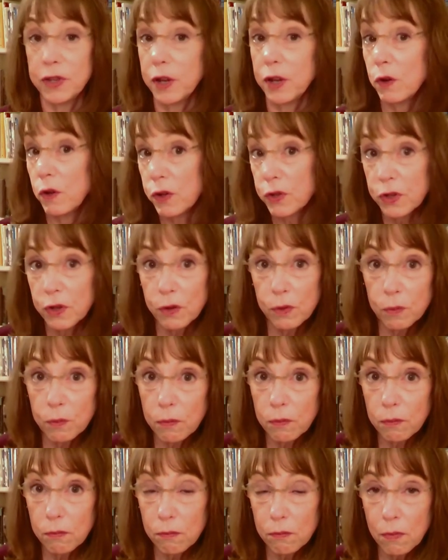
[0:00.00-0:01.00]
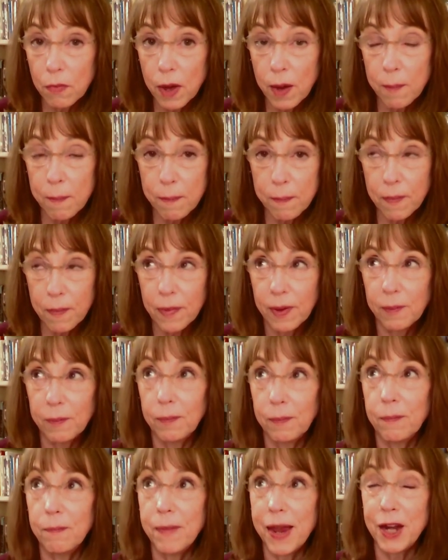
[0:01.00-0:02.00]
and also
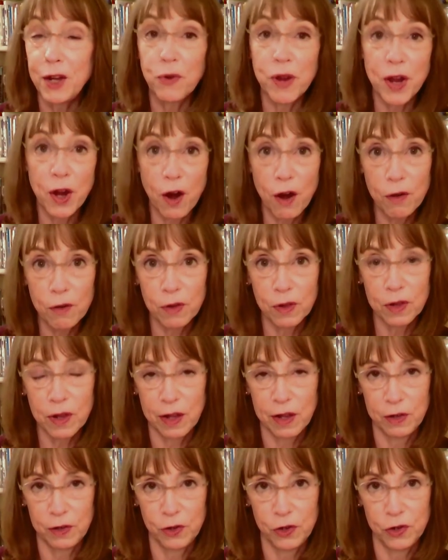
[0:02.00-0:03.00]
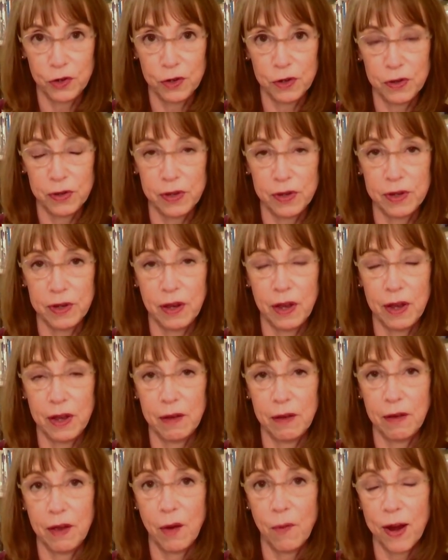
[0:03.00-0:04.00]
matriarchal cultures uh,
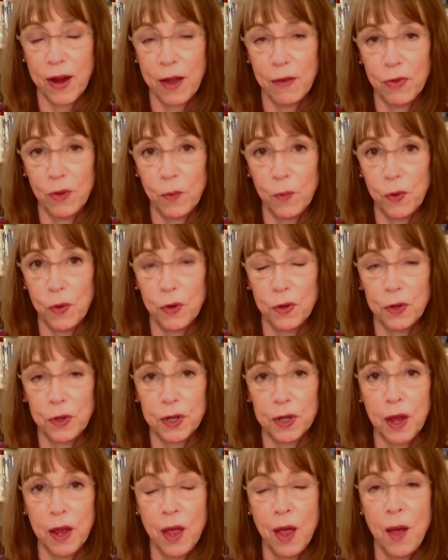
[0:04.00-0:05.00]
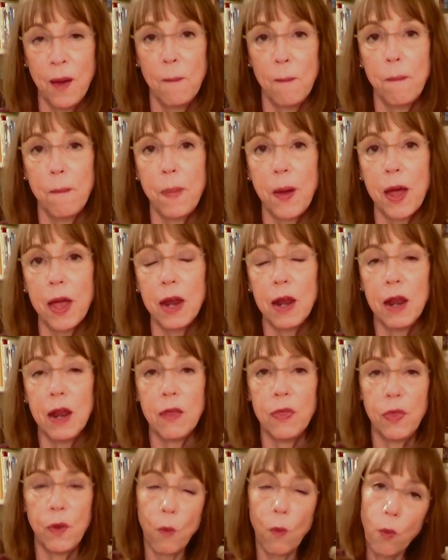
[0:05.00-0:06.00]
around the world but
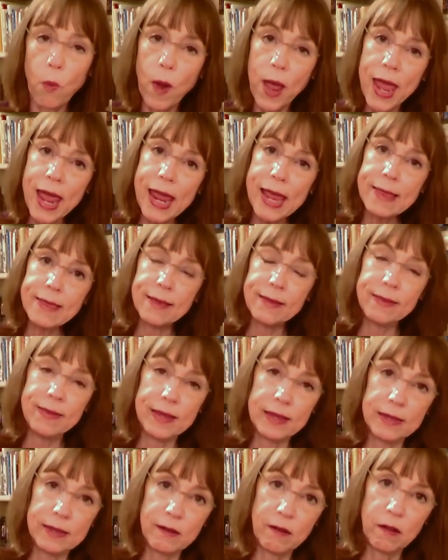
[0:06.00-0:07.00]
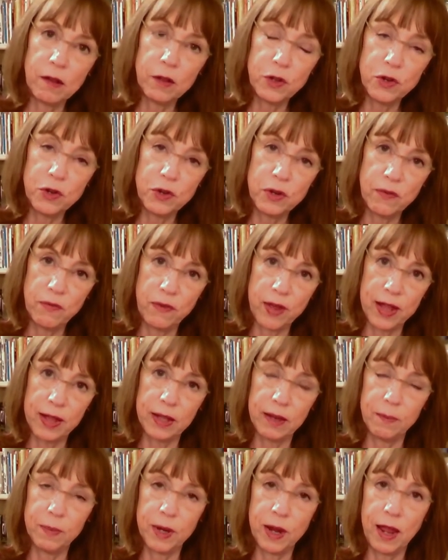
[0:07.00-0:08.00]
the way that this culture
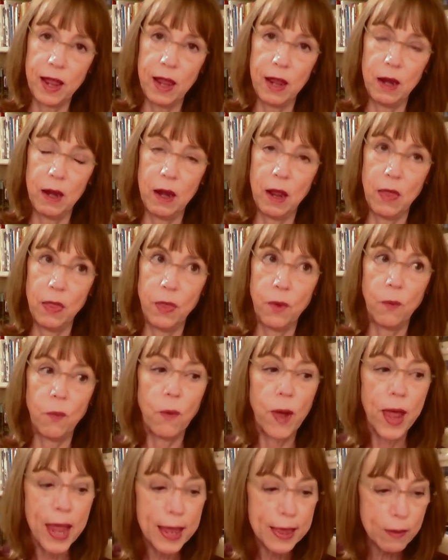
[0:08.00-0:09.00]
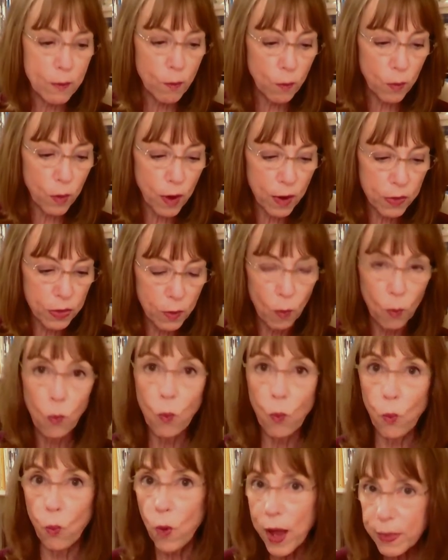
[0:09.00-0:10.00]
developed and the way and the
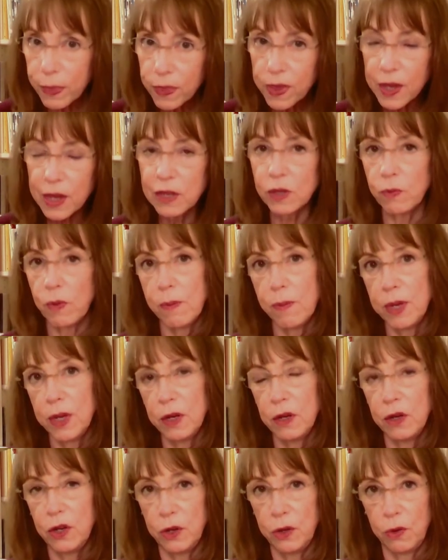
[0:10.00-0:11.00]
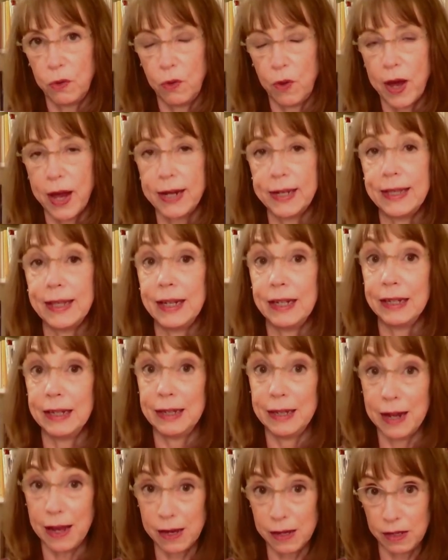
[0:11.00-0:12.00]
what these women do, I think,
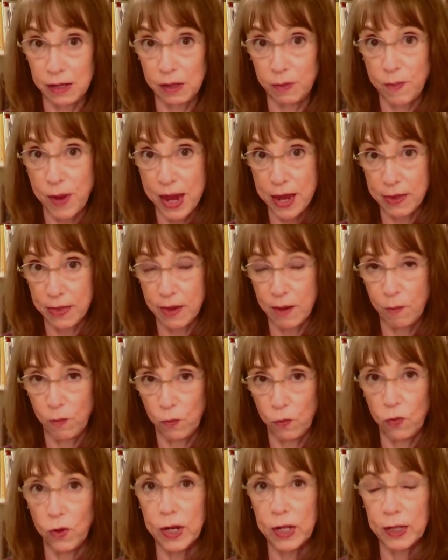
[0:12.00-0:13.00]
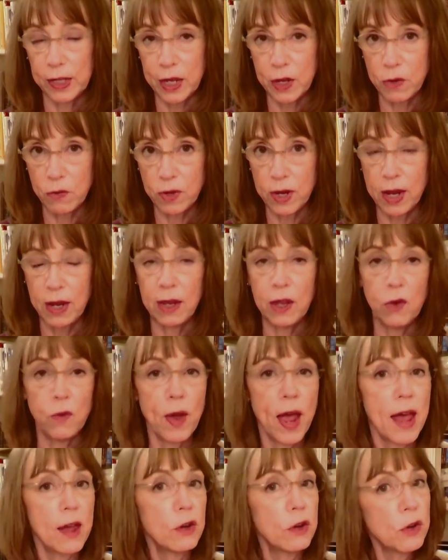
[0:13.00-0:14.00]
does make them really unique. You
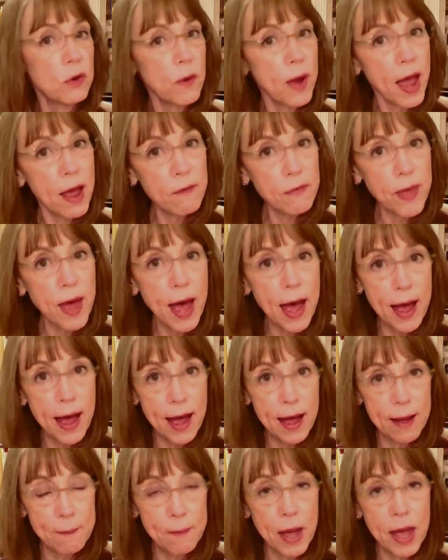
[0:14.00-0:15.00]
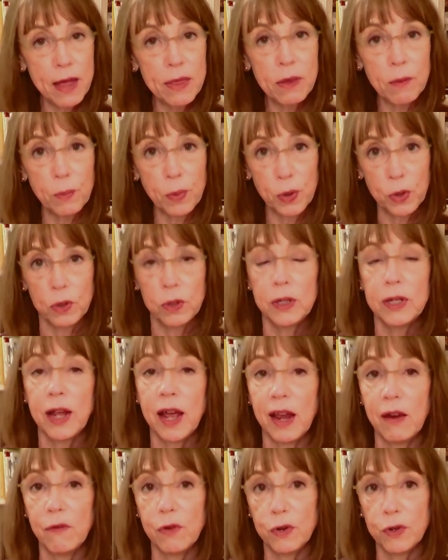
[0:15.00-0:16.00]
ha- do have the ama, the pearl
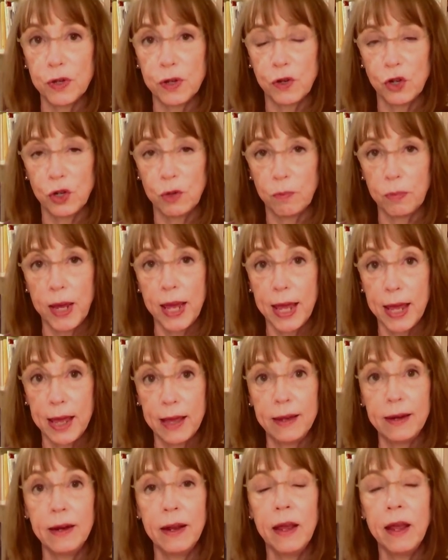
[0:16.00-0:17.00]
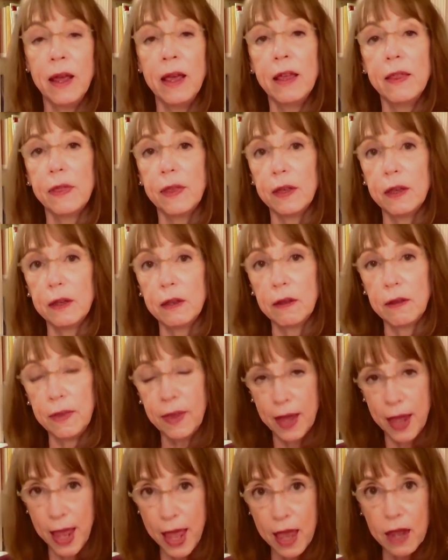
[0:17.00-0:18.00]
divers in Japan, the the
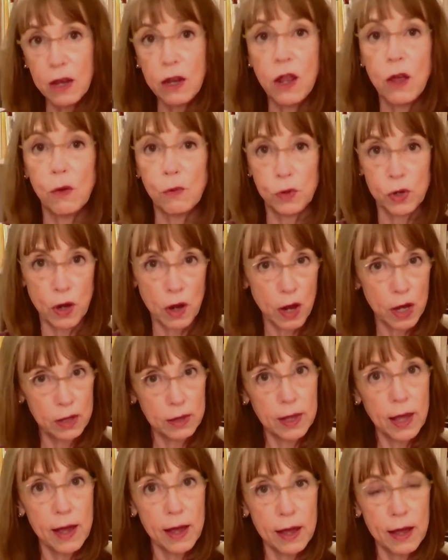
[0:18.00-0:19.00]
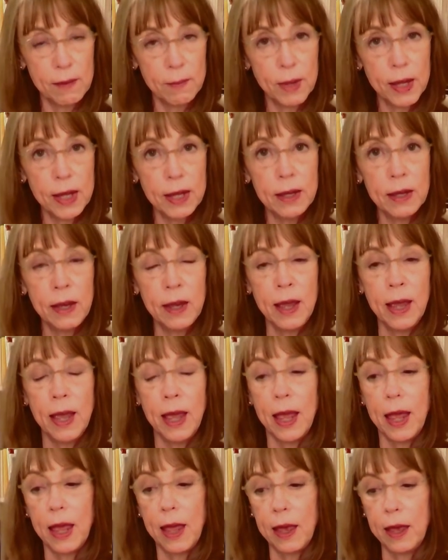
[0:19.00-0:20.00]
Haenyeo taught the ama,
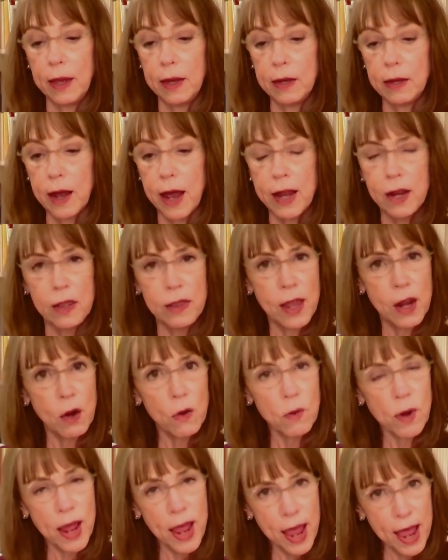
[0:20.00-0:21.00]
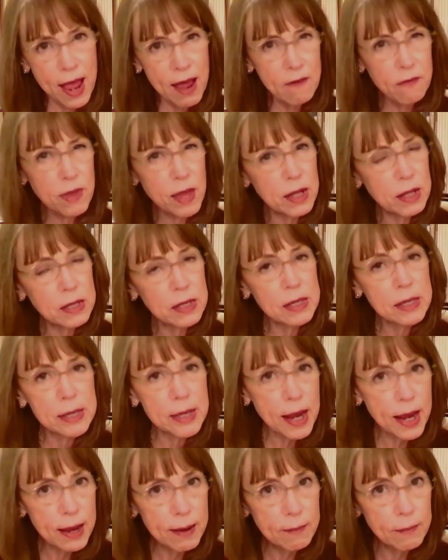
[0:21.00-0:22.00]
and I, they don't have that
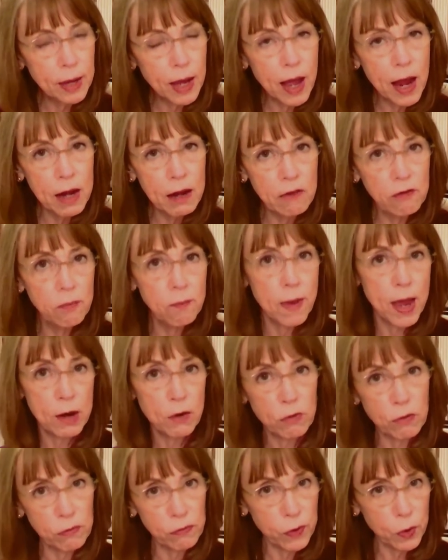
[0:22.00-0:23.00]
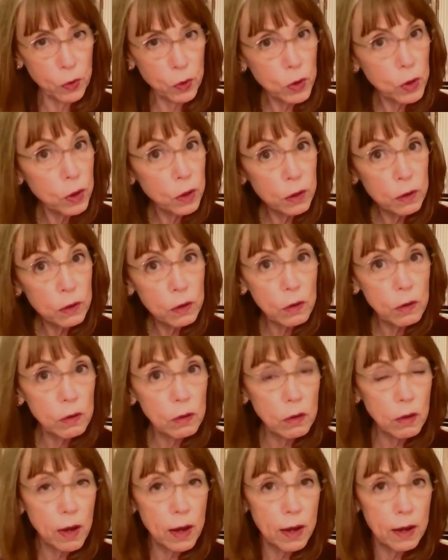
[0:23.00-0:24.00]
same kind of matrifocal
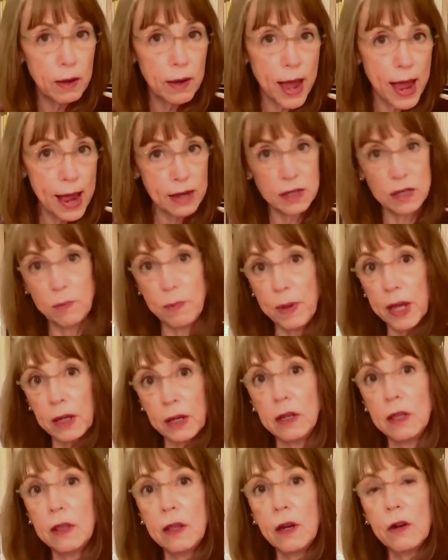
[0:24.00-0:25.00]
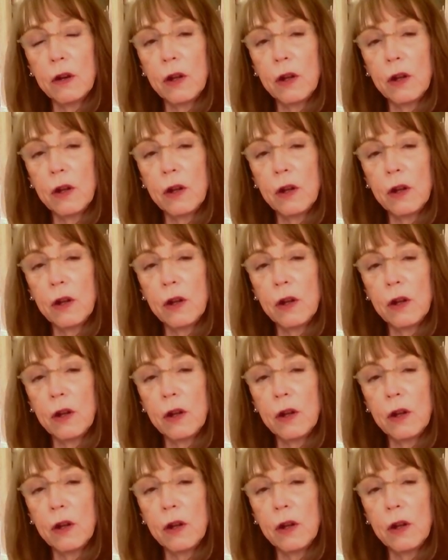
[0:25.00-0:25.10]
uh, aspect to their